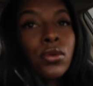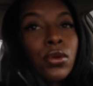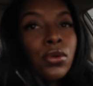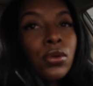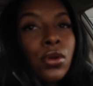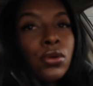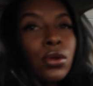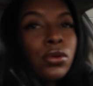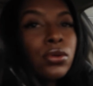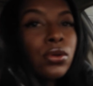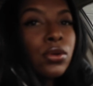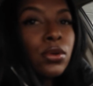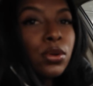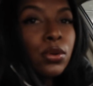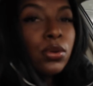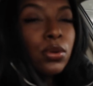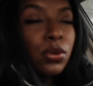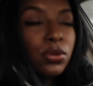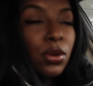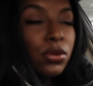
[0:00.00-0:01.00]
Ooh,
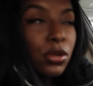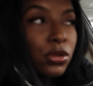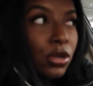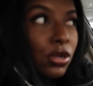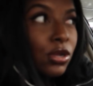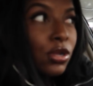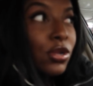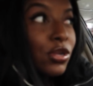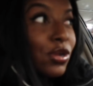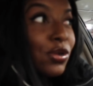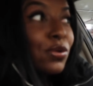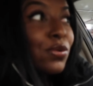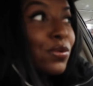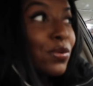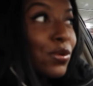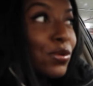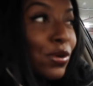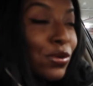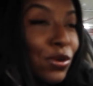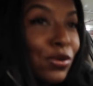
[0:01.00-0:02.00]

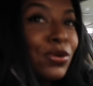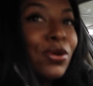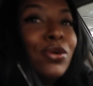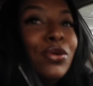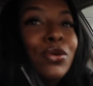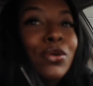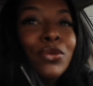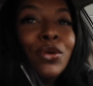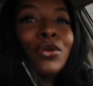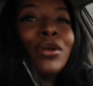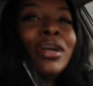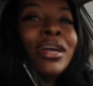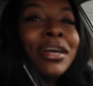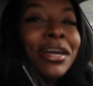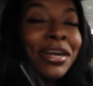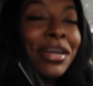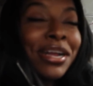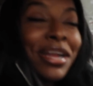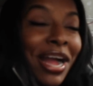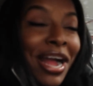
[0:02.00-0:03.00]
ooh.
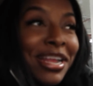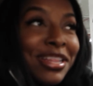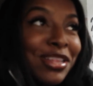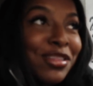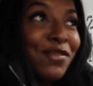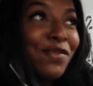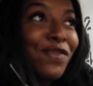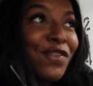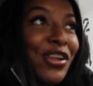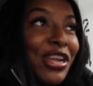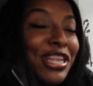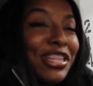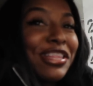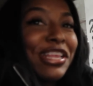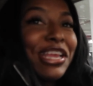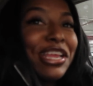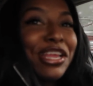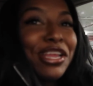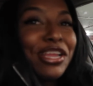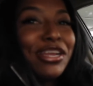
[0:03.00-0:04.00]
Guys, it's
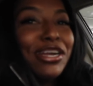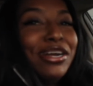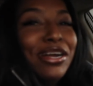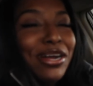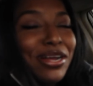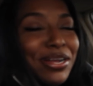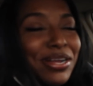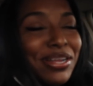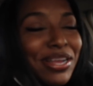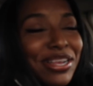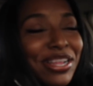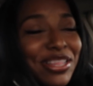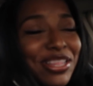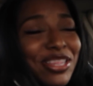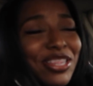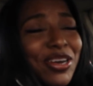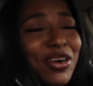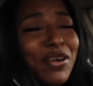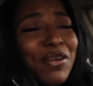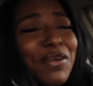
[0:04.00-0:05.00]
freezing.
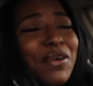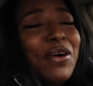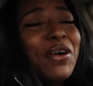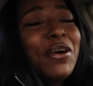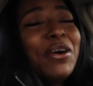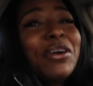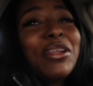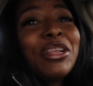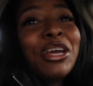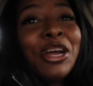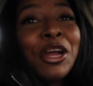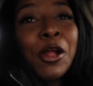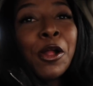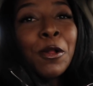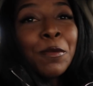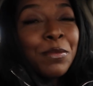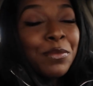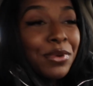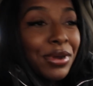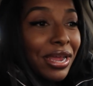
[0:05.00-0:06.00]
It's so cold.
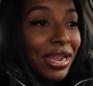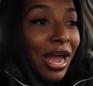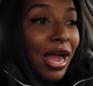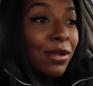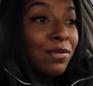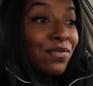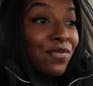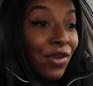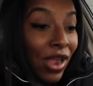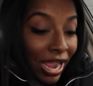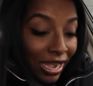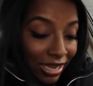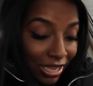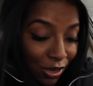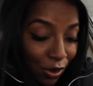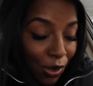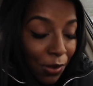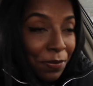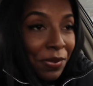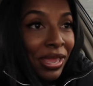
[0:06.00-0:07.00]
But I'm finally
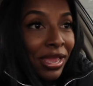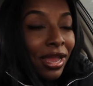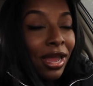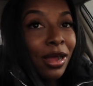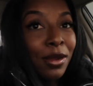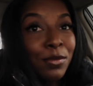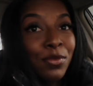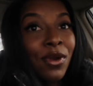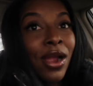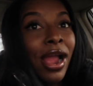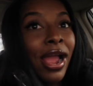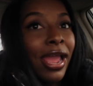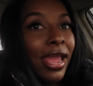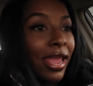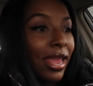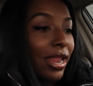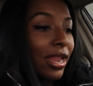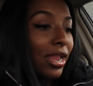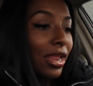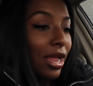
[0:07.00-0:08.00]
gonna pick up
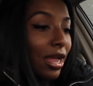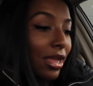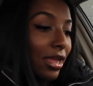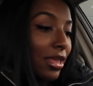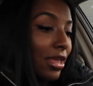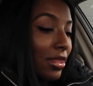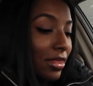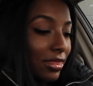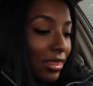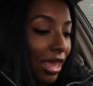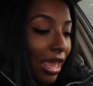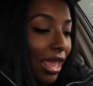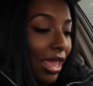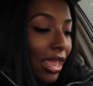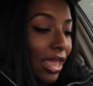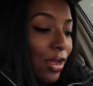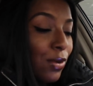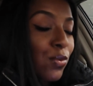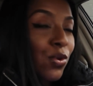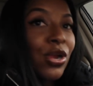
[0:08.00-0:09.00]
Brian.
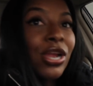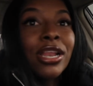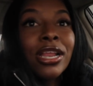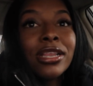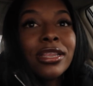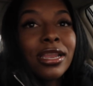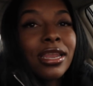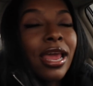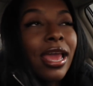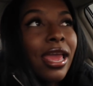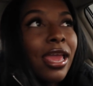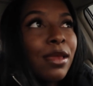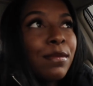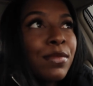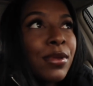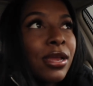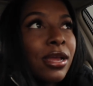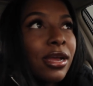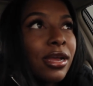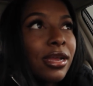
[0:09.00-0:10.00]
They were in a delay
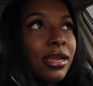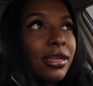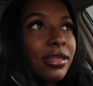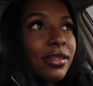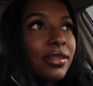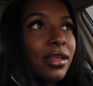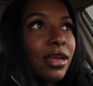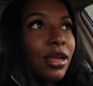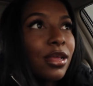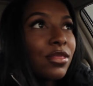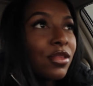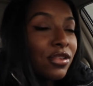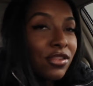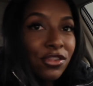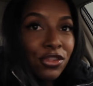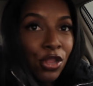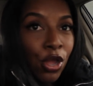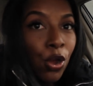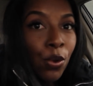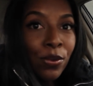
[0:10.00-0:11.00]
because the
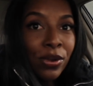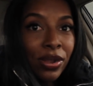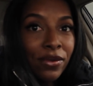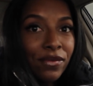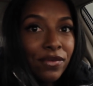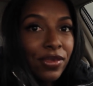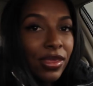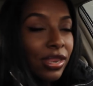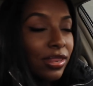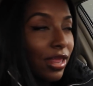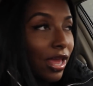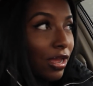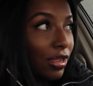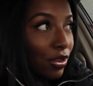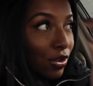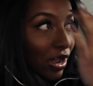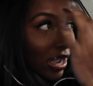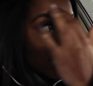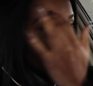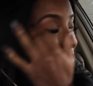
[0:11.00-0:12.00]
snow and everything that
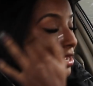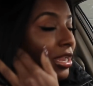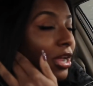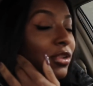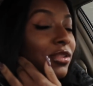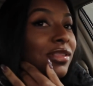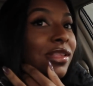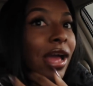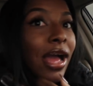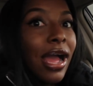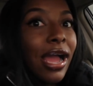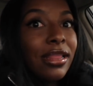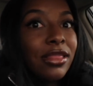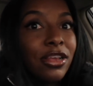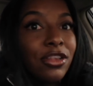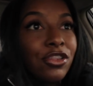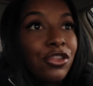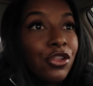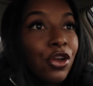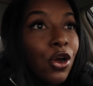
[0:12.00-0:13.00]
you guys seen outside,
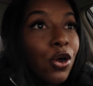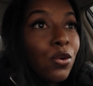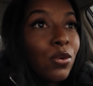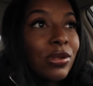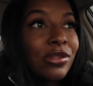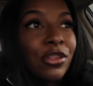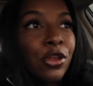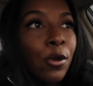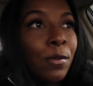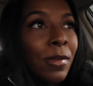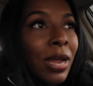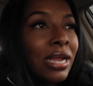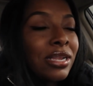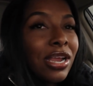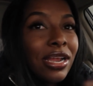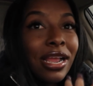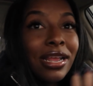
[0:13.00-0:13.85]
the snow was so much.